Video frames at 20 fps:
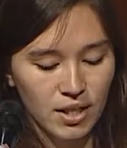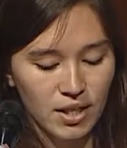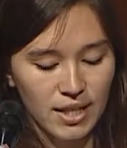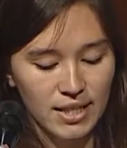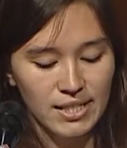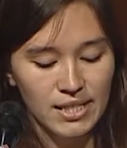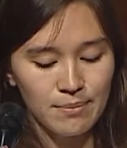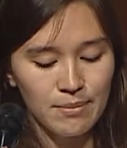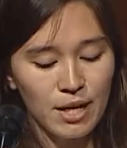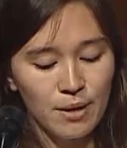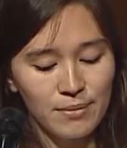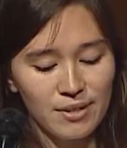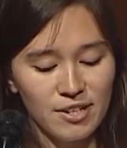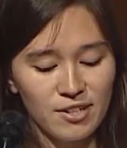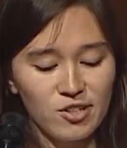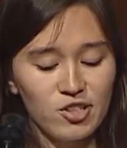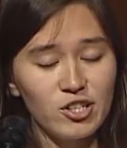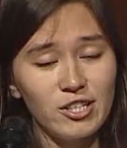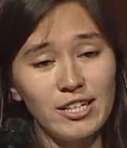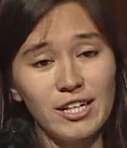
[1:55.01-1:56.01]
and somehow
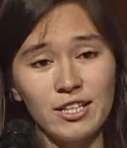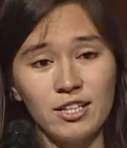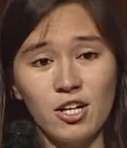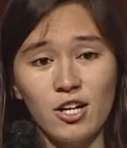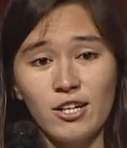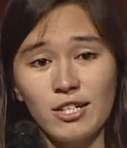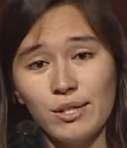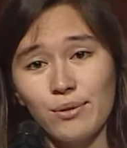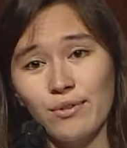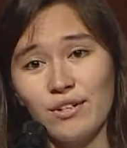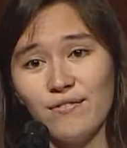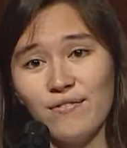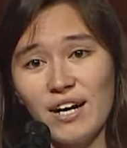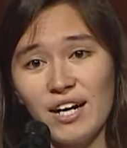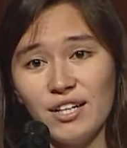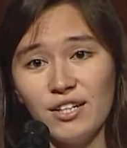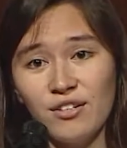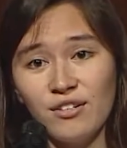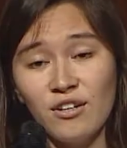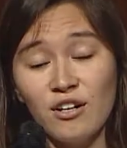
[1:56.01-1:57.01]
managed to get an R squared
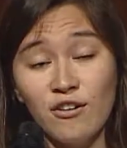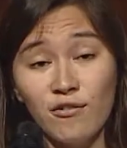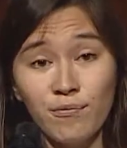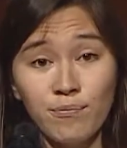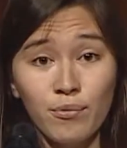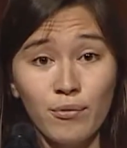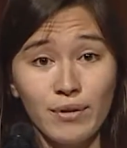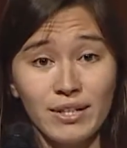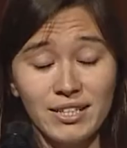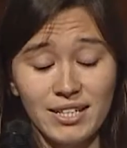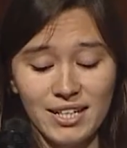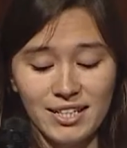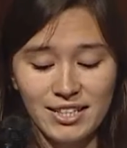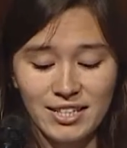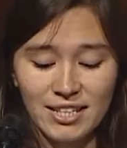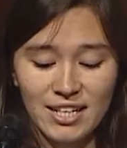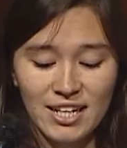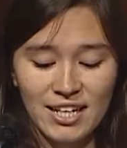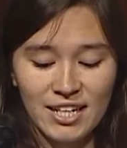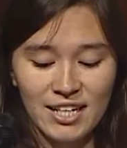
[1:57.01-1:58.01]
value of
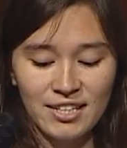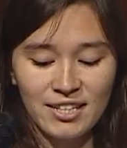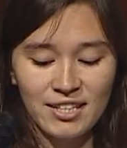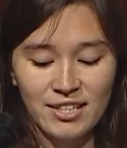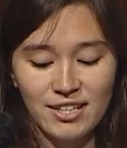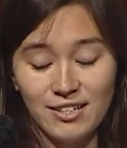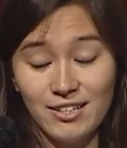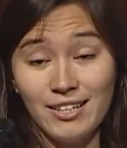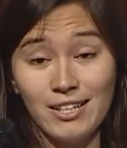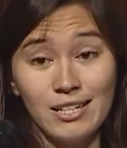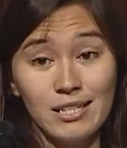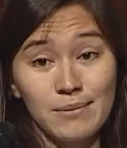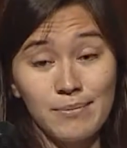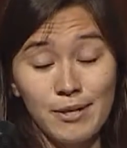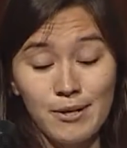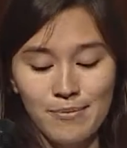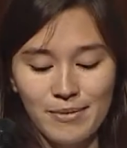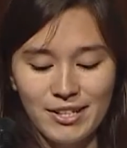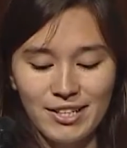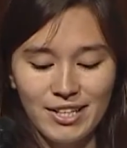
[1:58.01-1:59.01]
0.99 in an
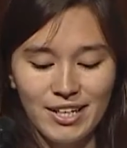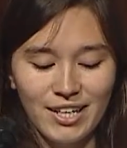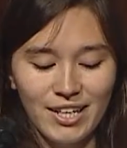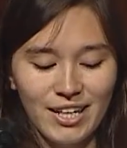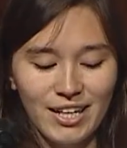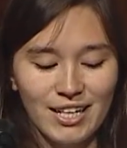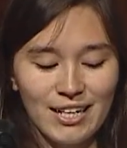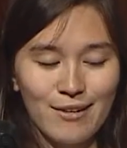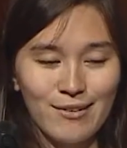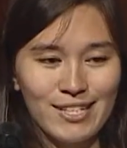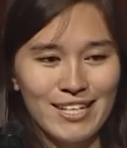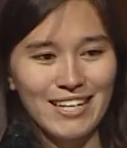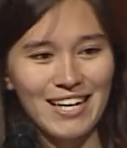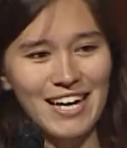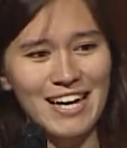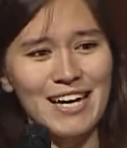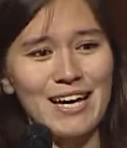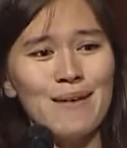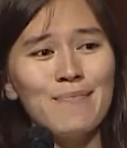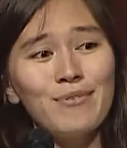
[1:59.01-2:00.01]
experiment. And I was like,
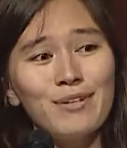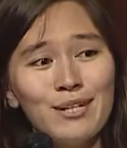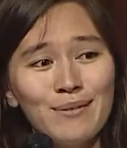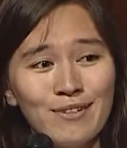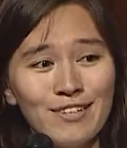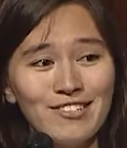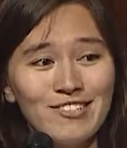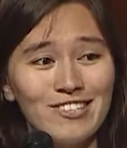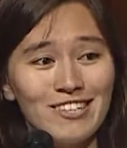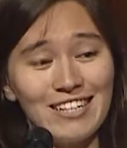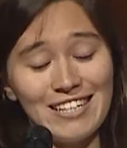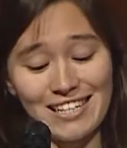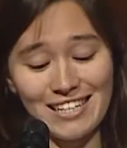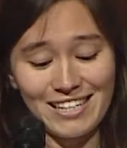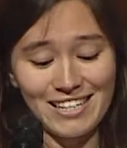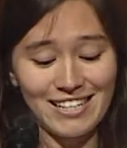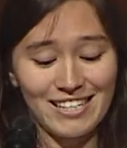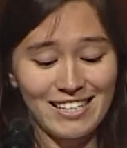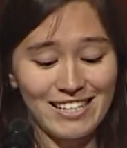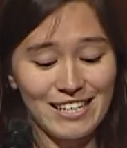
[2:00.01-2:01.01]
hey, I'm pretty much like
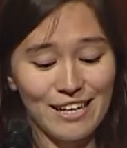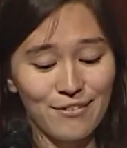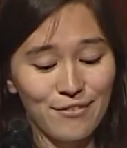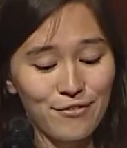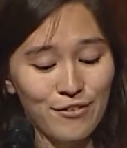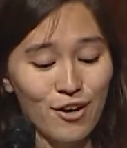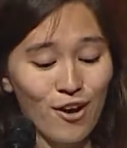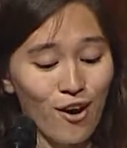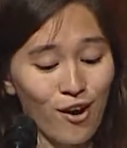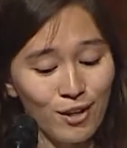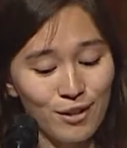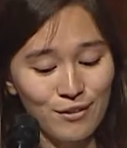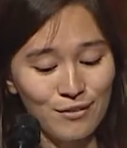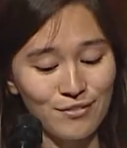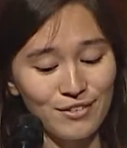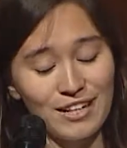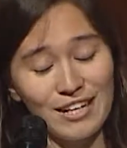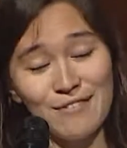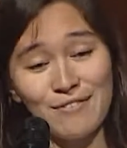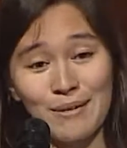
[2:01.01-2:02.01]
set for all of
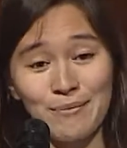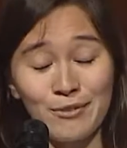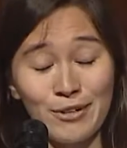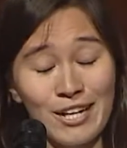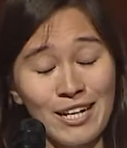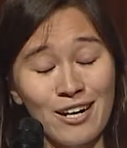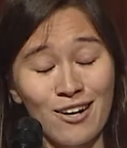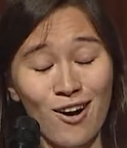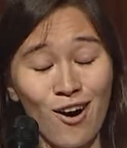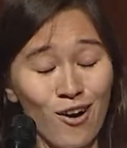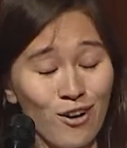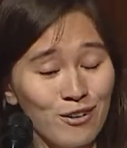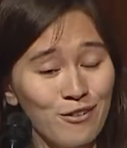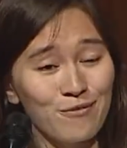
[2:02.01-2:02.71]
life. I'm great at all